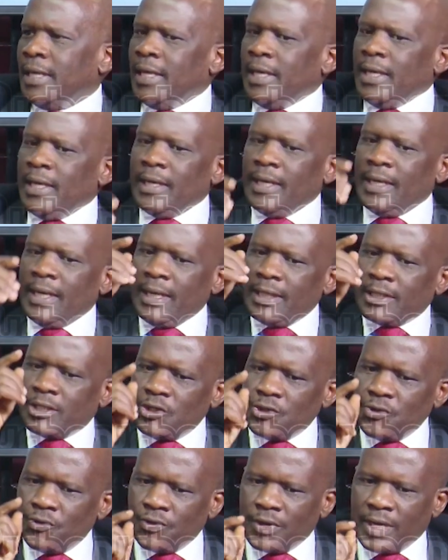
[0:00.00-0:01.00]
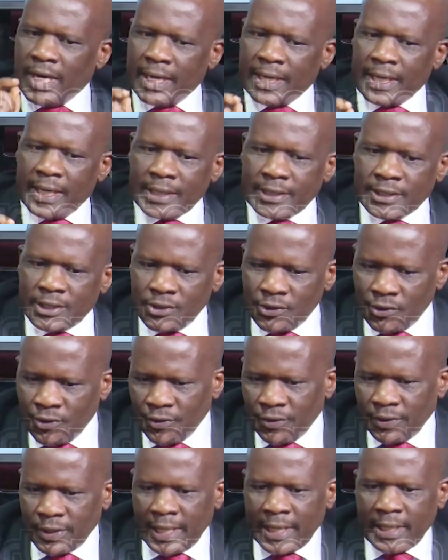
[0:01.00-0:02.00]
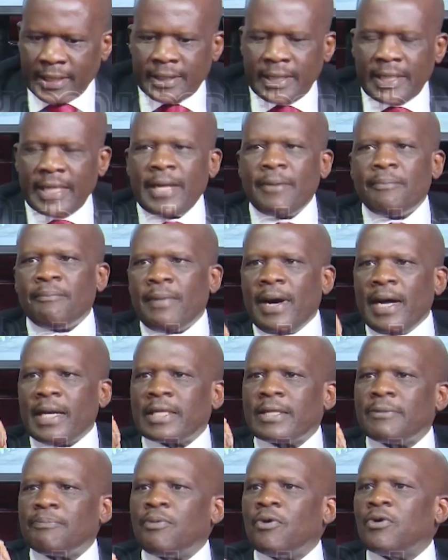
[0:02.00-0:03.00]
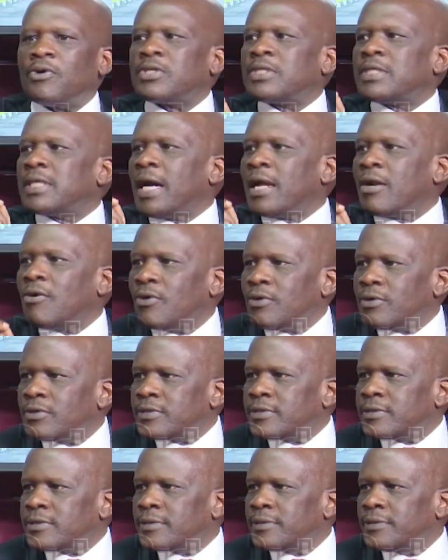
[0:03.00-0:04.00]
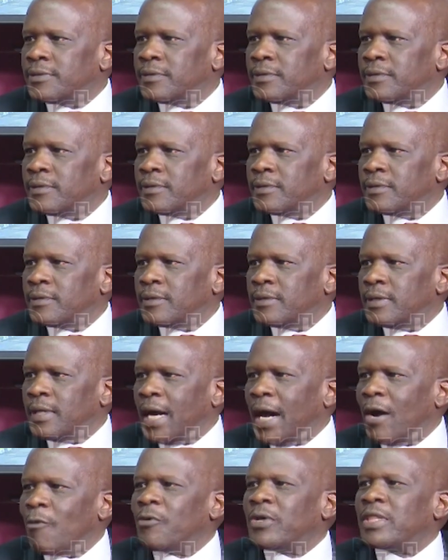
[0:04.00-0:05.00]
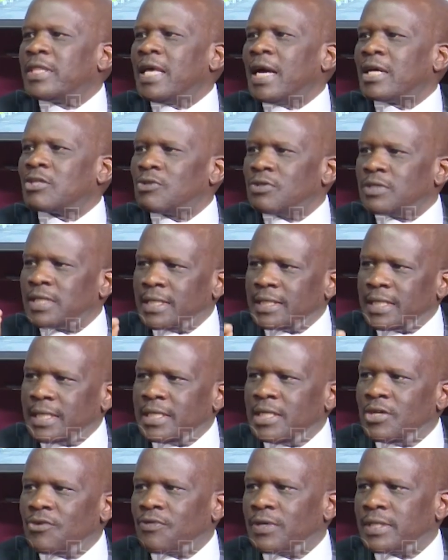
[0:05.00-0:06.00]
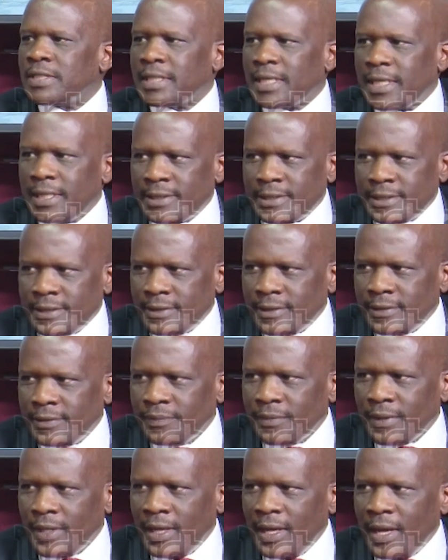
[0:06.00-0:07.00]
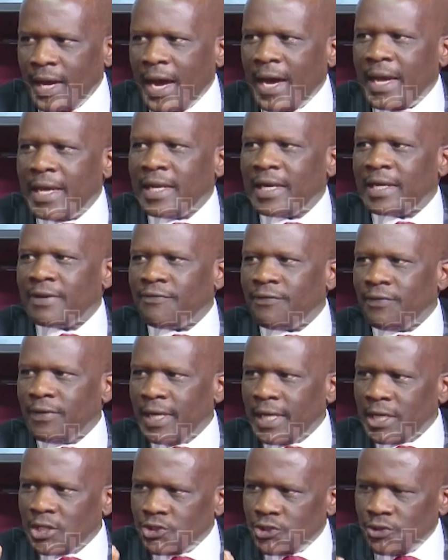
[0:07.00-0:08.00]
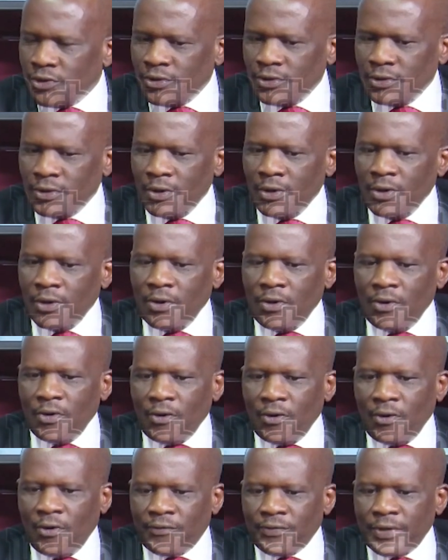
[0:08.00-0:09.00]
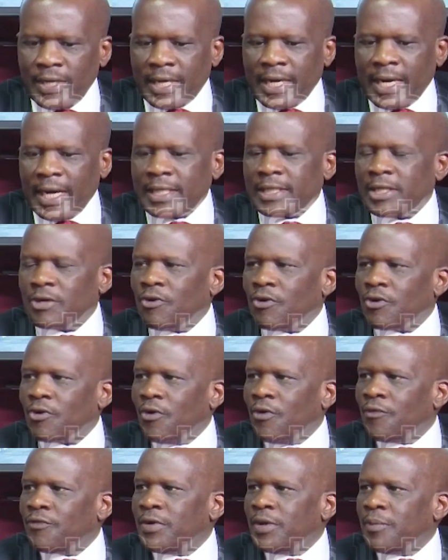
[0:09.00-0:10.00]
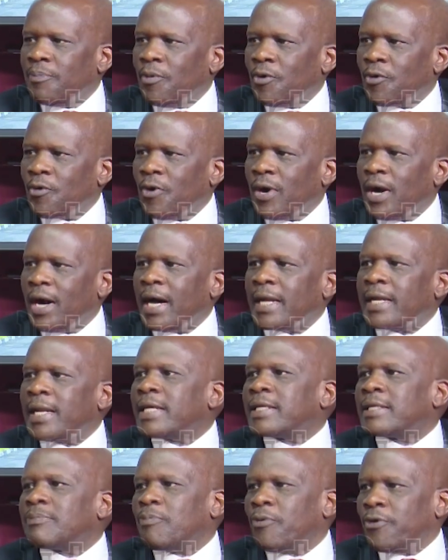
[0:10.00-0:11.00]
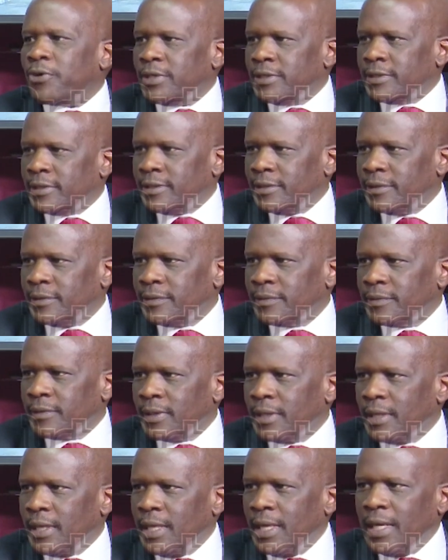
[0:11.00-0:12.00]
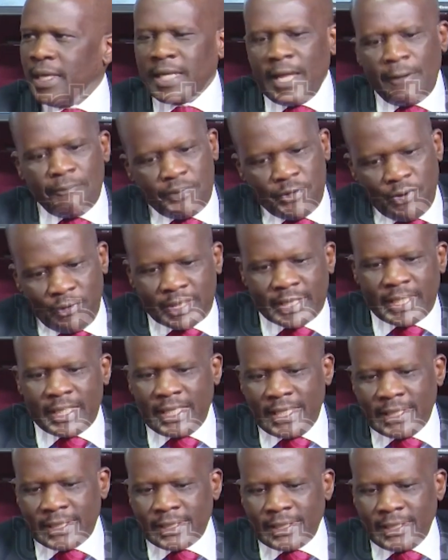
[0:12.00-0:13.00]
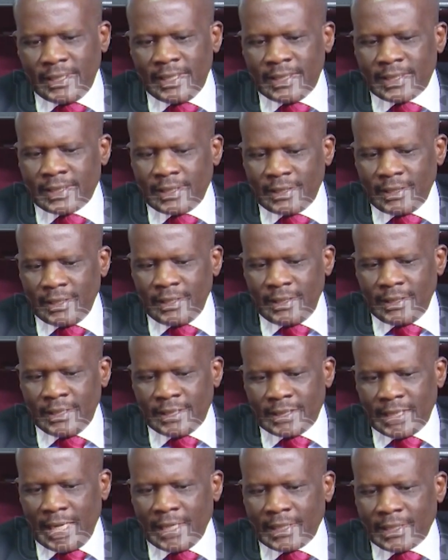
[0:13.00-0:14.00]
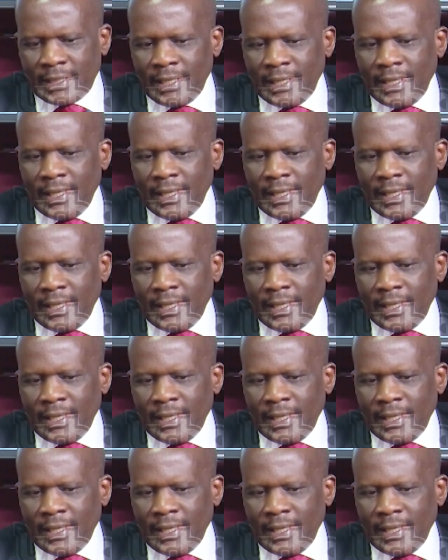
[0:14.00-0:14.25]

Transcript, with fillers: Let Ugandans know that the multiple channels with the associated interest rates mm. a reflection of the category of the borrower at that point. Yeah. Mm. The beauty this is is that